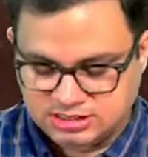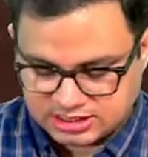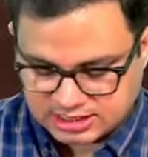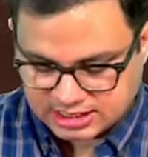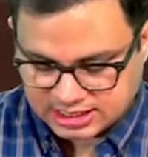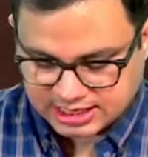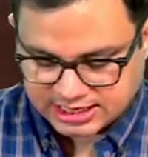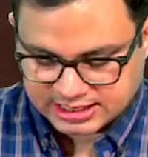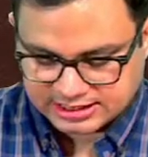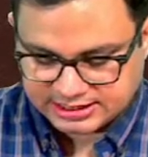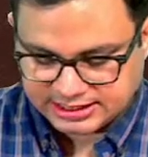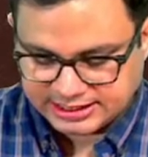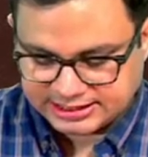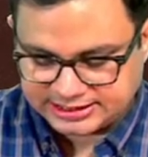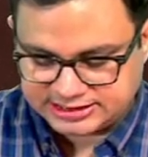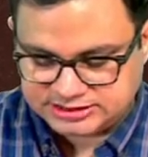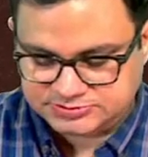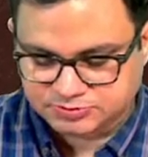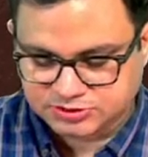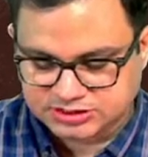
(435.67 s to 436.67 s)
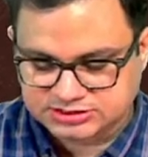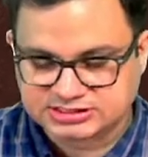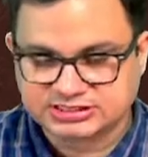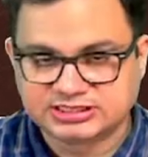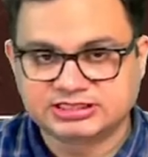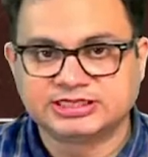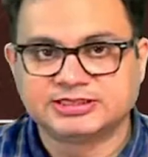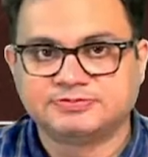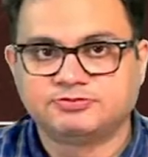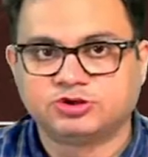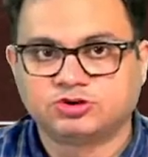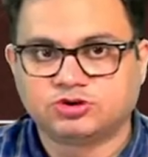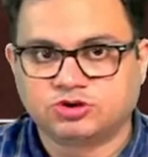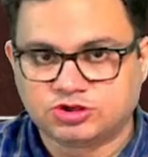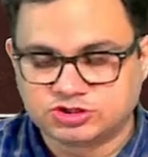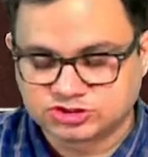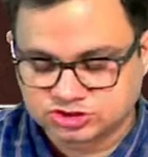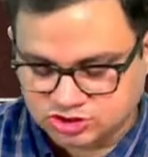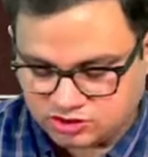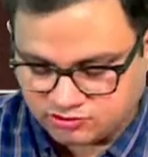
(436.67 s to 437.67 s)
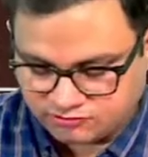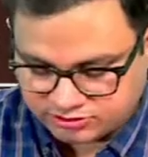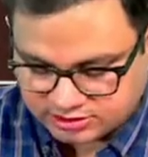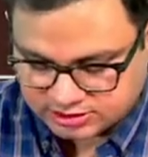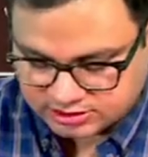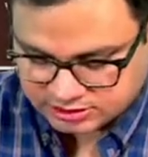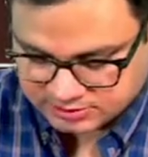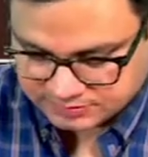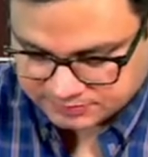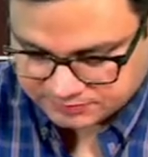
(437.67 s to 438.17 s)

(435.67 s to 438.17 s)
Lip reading: and it is basically because of the